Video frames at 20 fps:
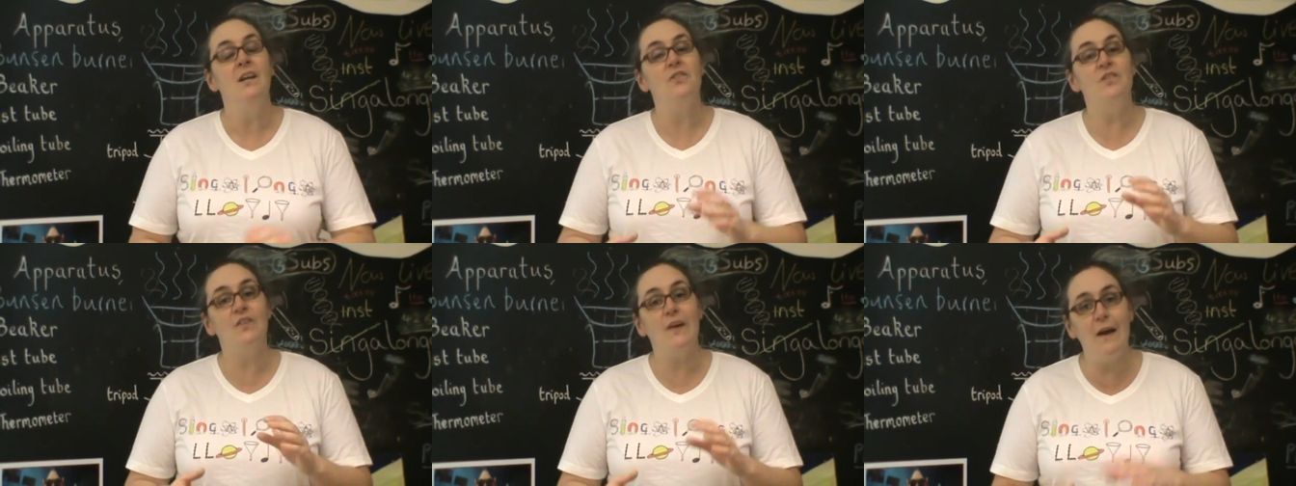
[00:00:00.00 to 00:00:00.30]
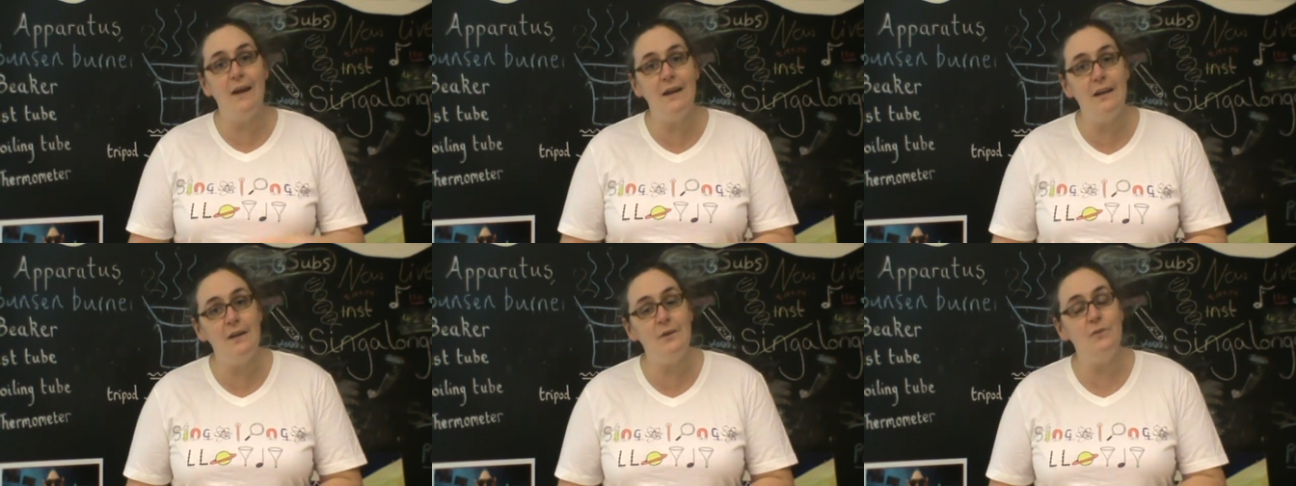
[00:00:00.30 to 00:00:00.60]

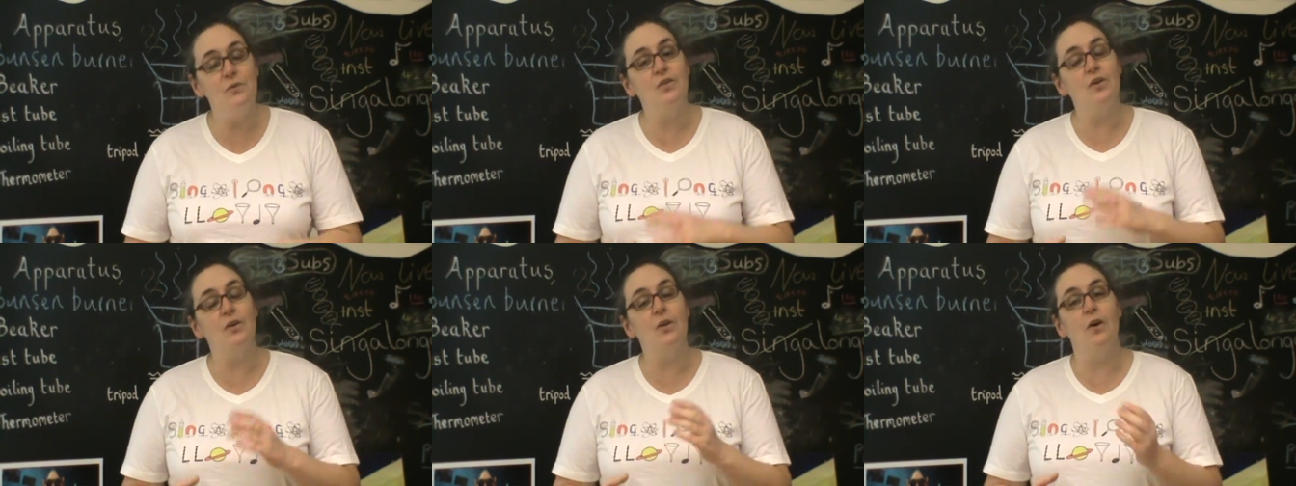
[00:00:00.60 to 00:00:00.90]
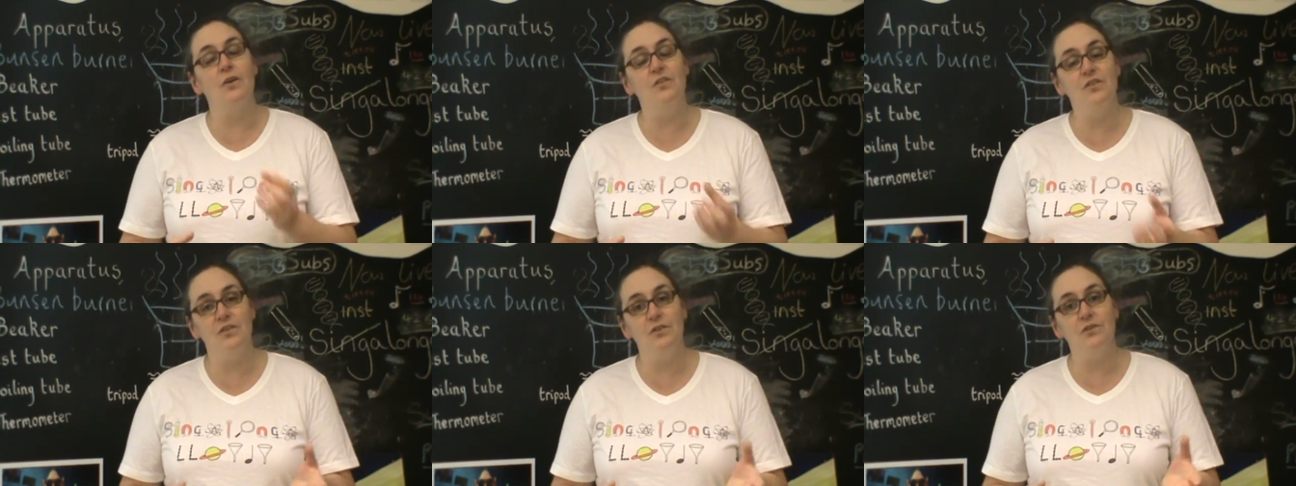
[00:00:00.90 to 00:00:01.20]
Dilute to
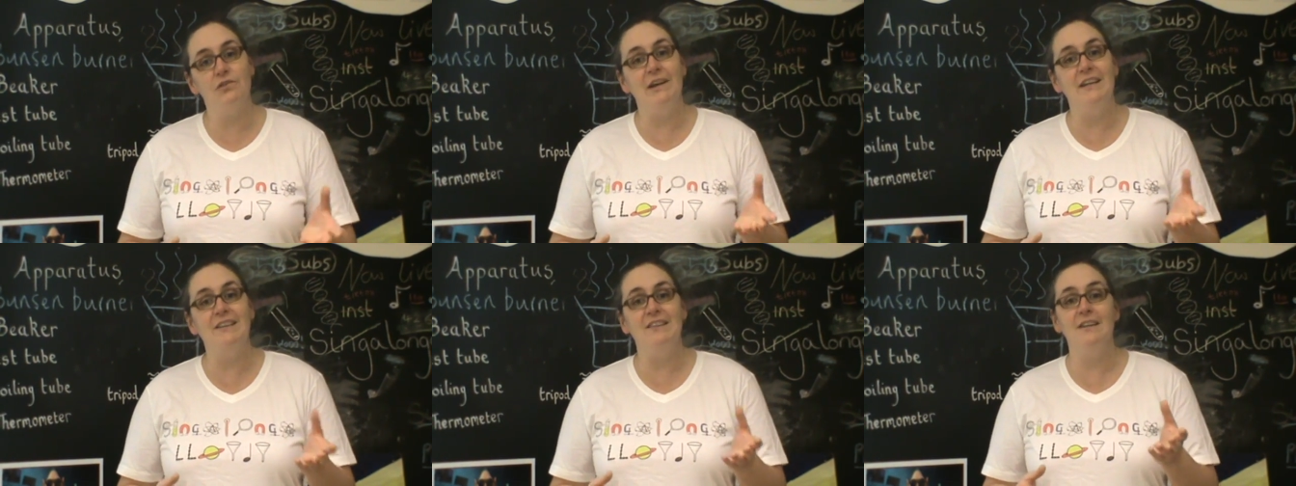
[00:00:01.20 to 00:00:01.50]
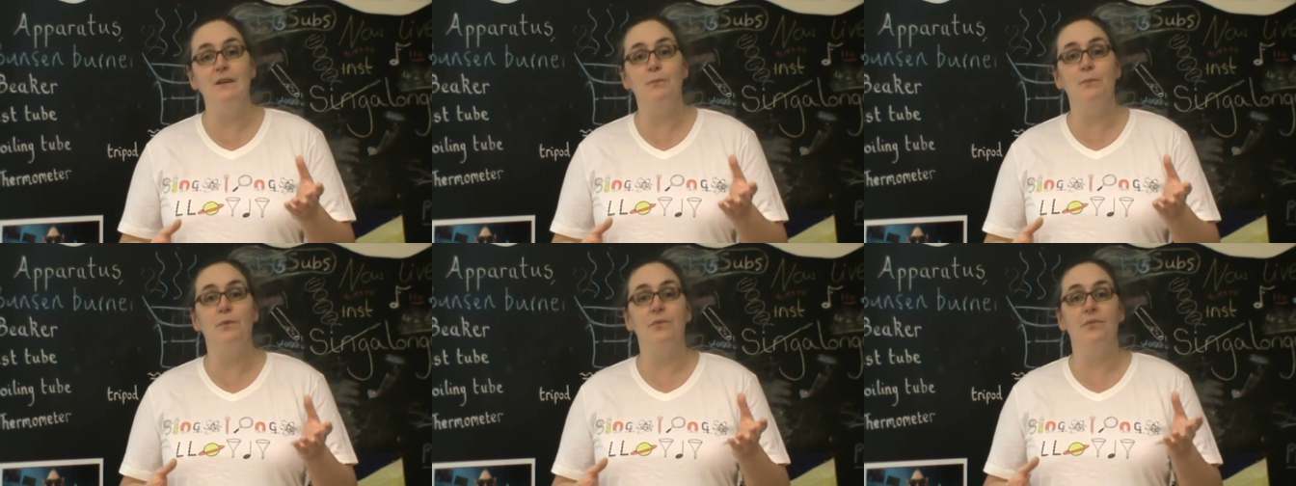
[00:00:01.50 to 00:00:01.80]
concentrated,
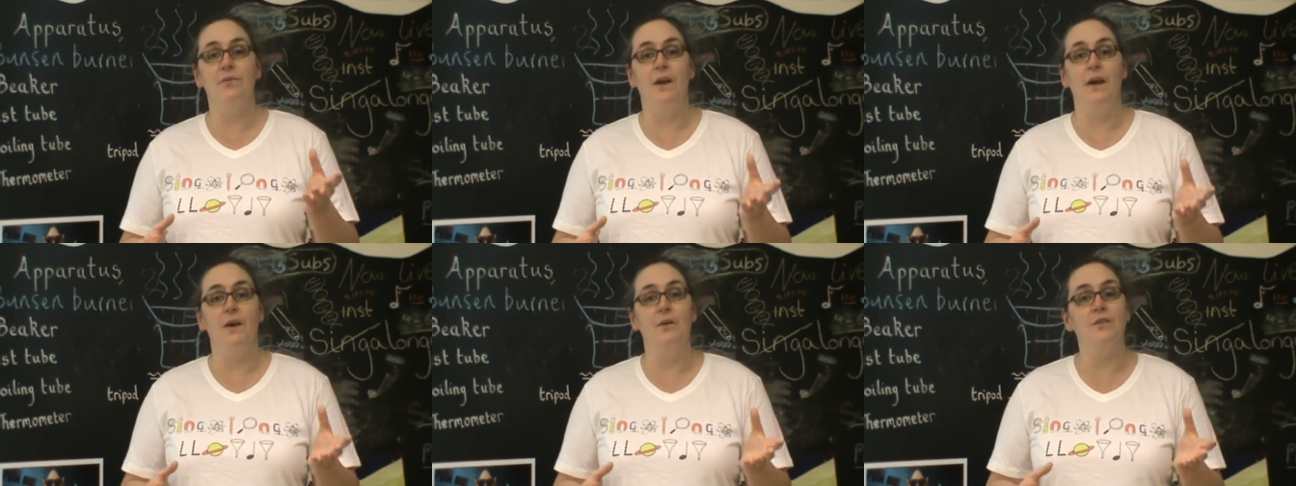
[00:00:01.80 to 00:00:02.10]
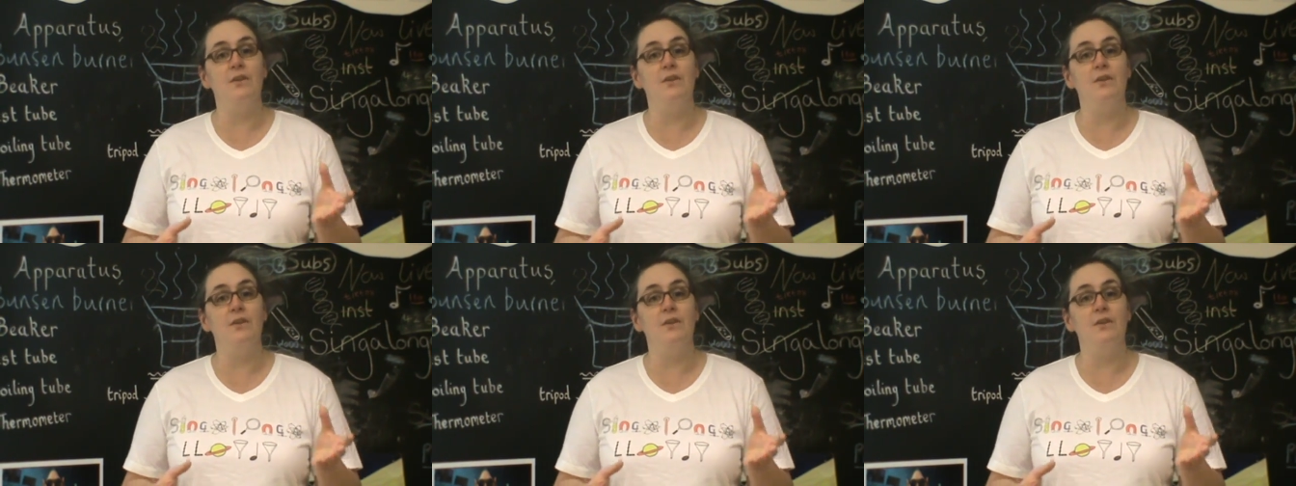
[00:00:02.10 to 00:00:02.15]
it will flow.